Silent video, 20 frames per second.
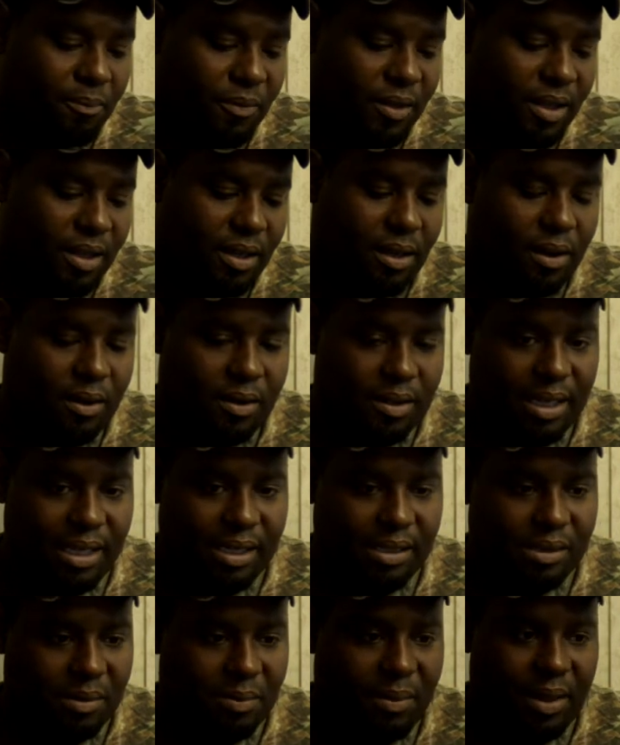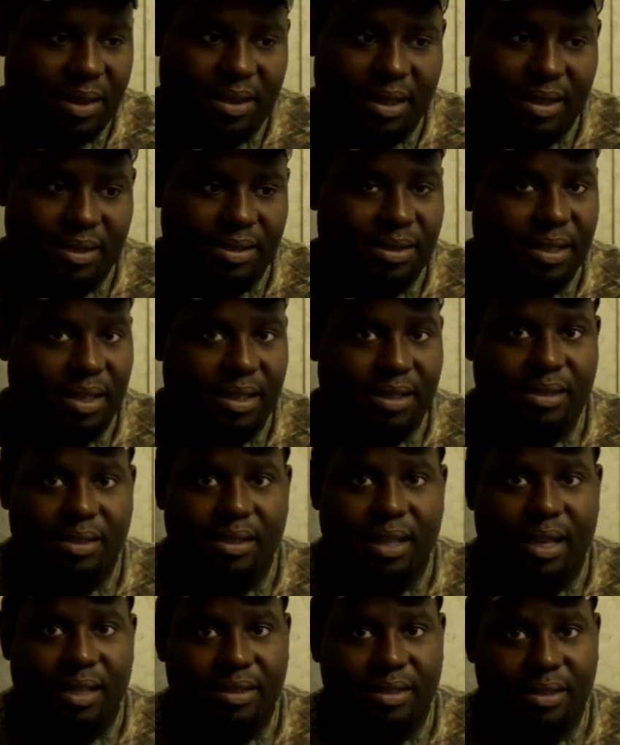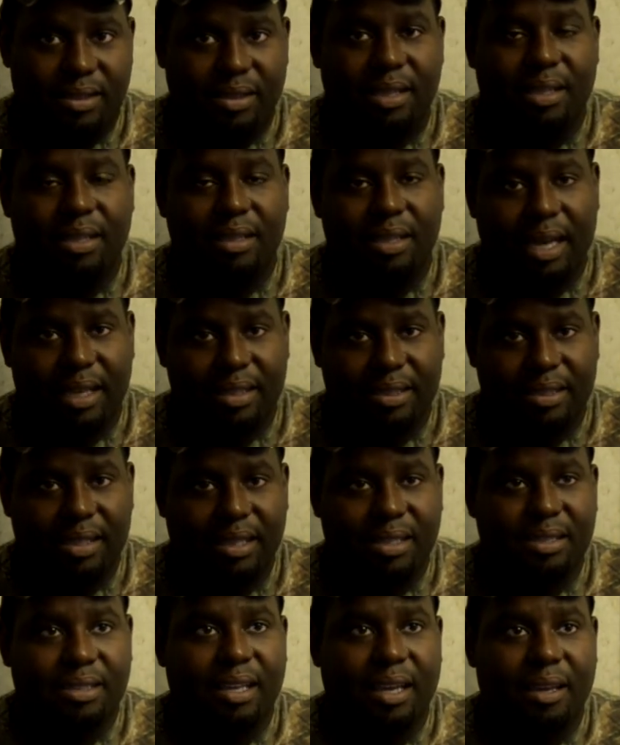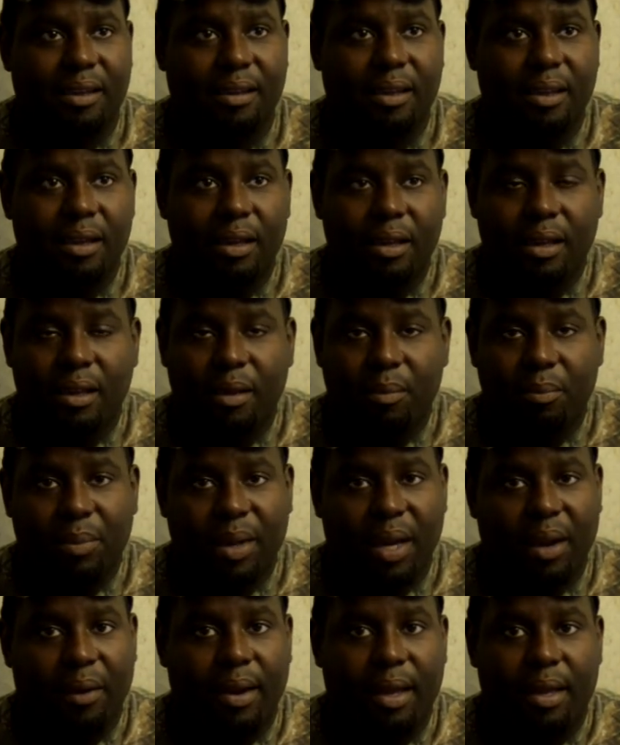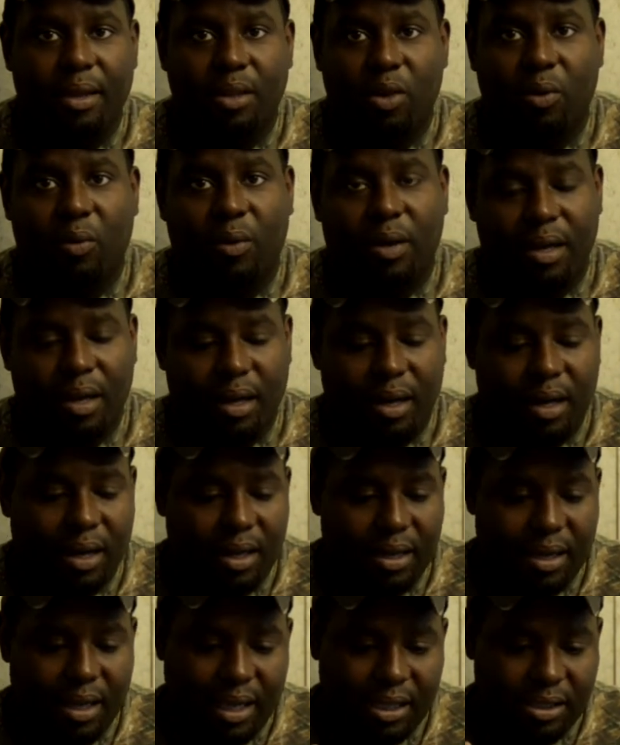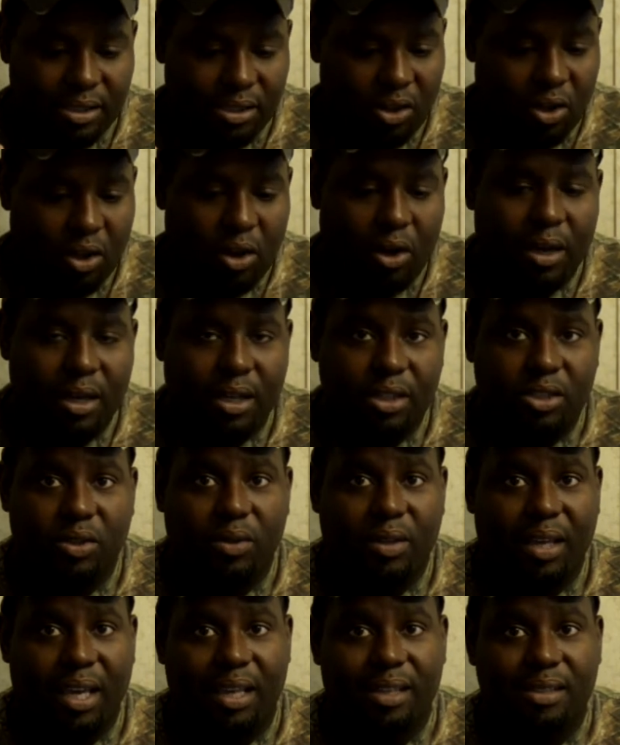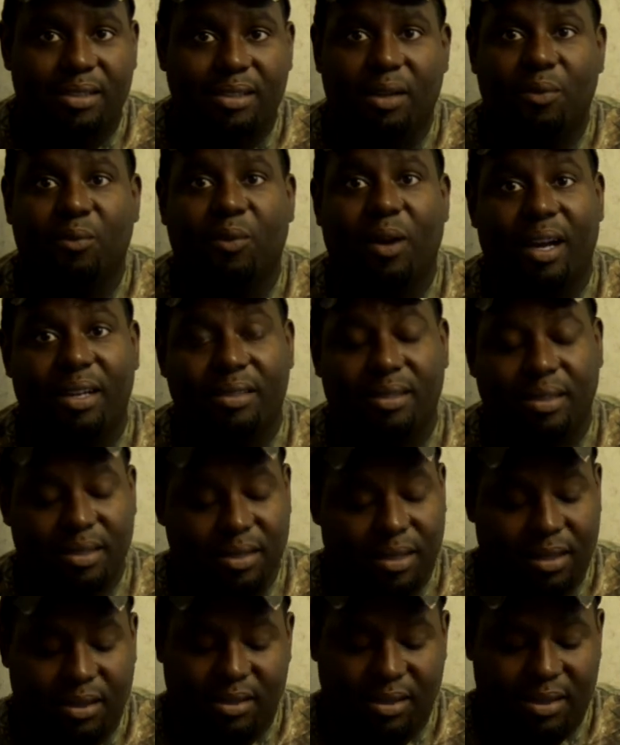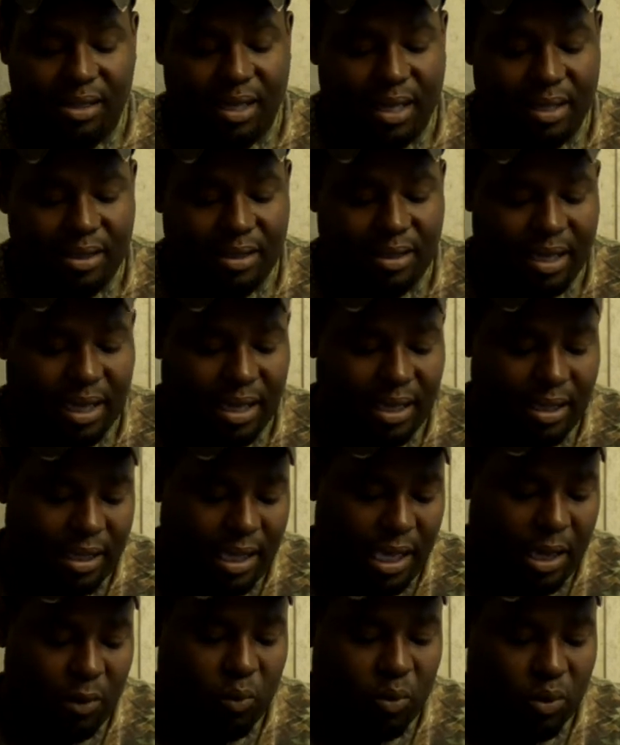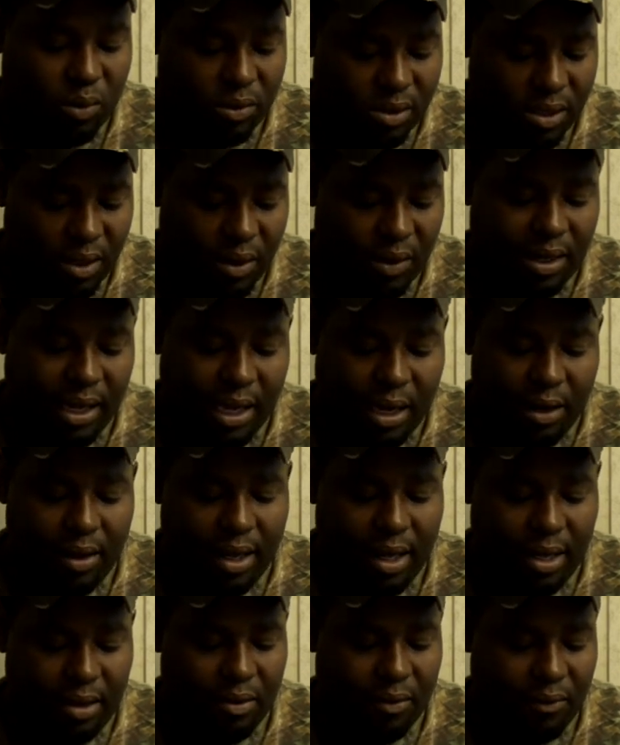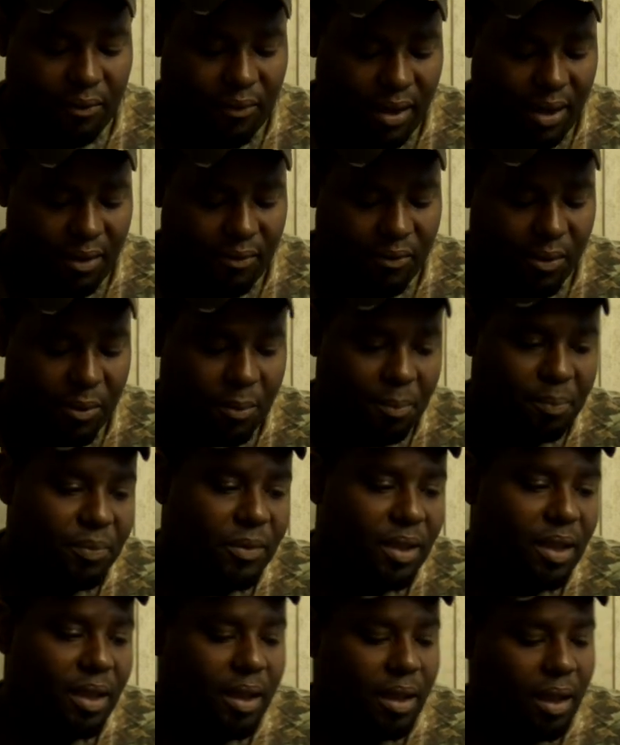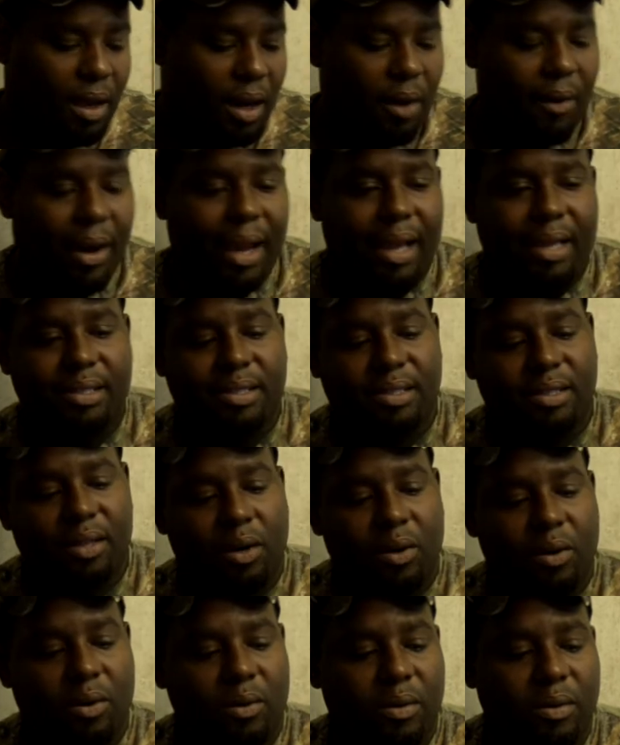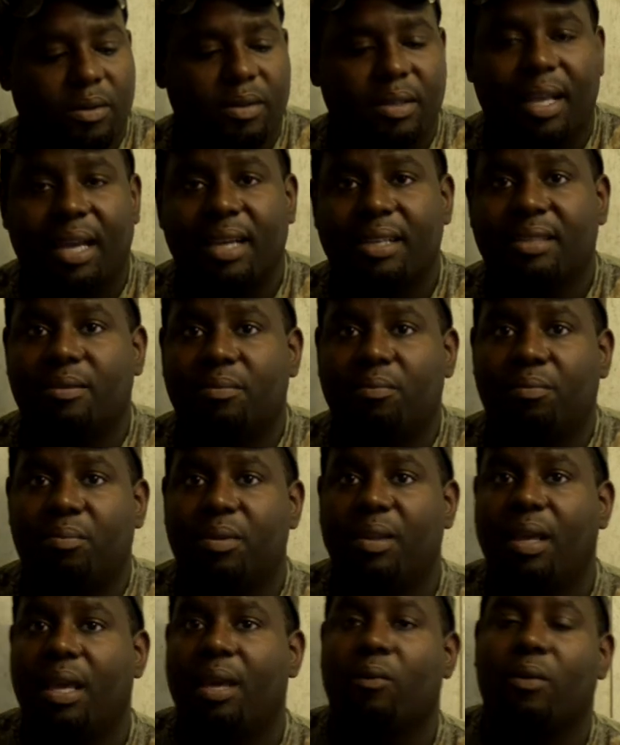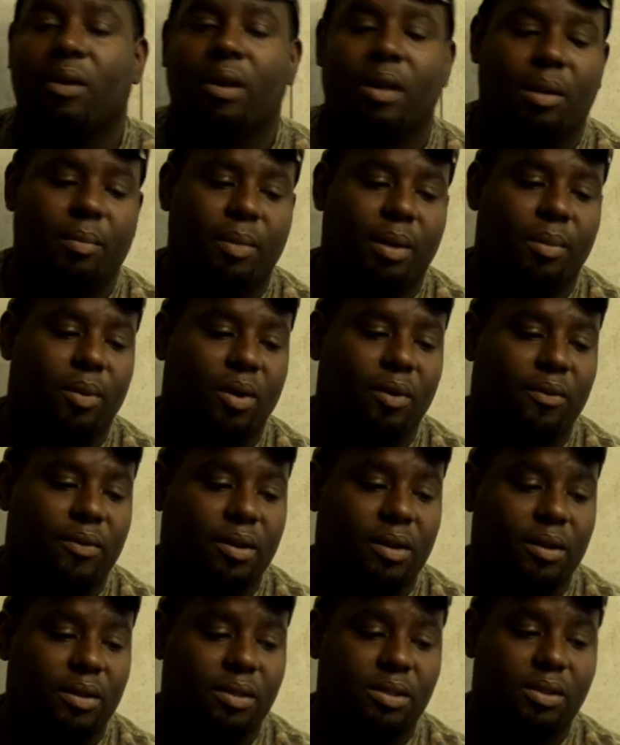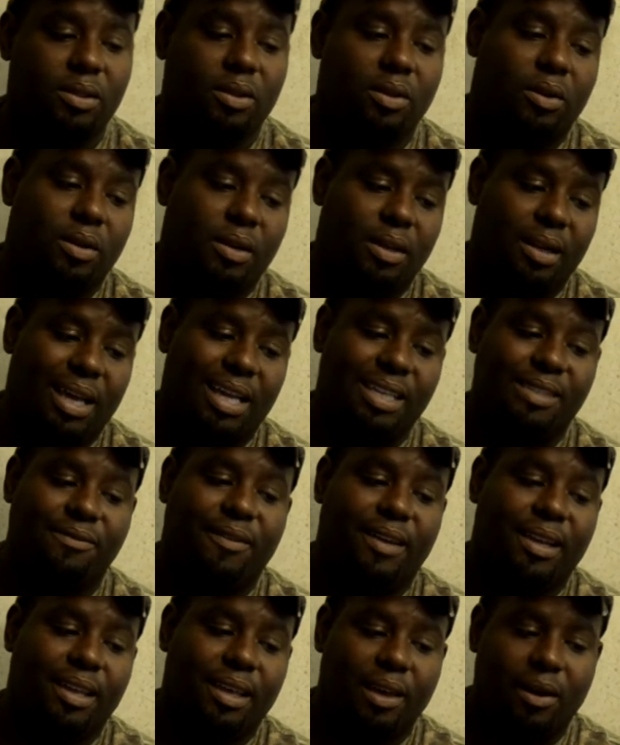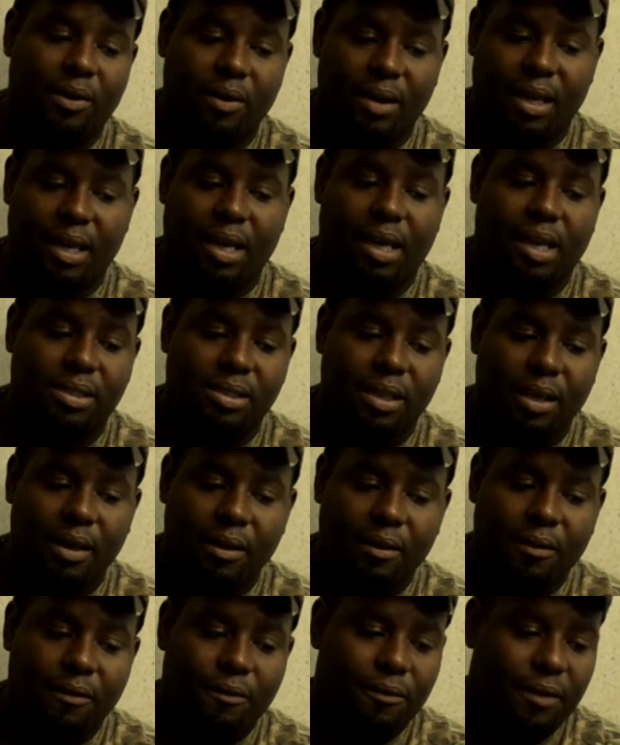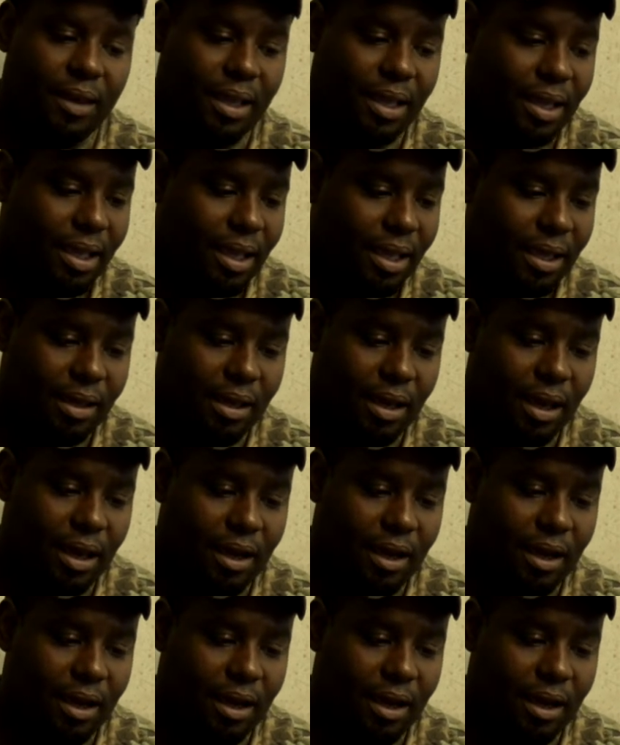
that's about that 6 day period. You want to hunt as long as you can, sunrise to sunset. That it will turn out in your favor. All right. So next thing we're going to be moving on to in the next video is feeding